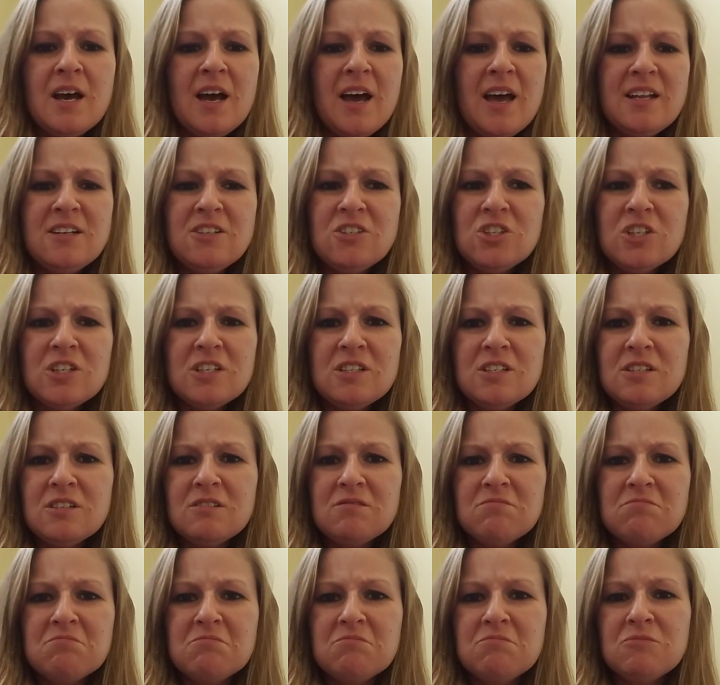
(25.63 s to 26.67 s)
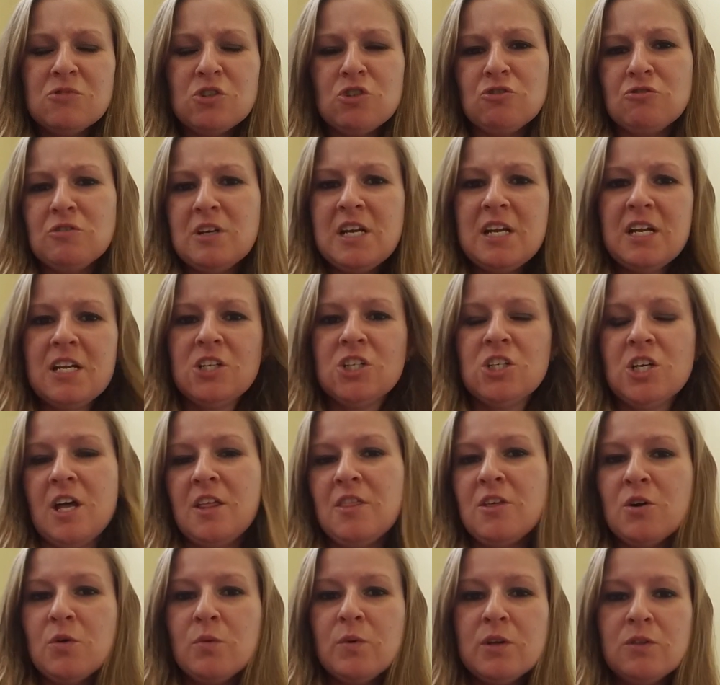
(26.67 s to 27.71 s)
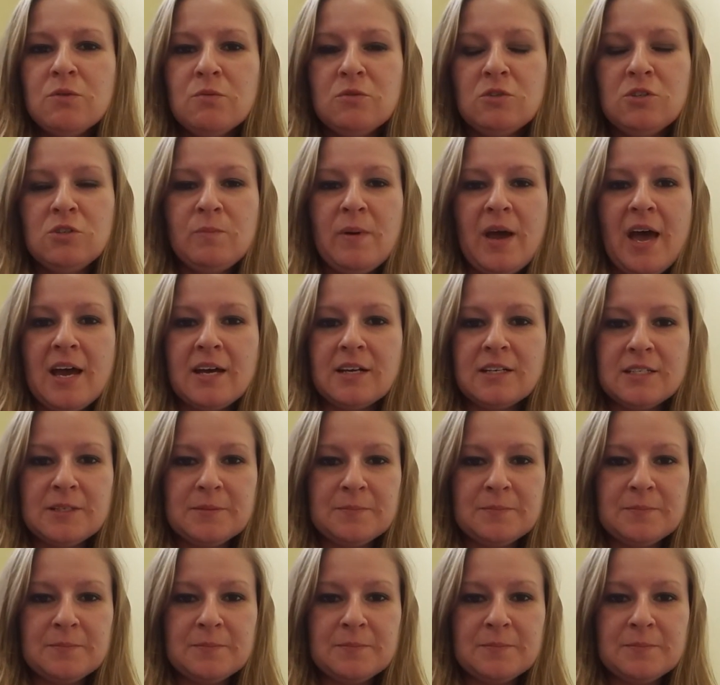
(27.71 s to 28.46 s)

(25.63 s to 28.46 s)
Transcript: and just treat each other with respect.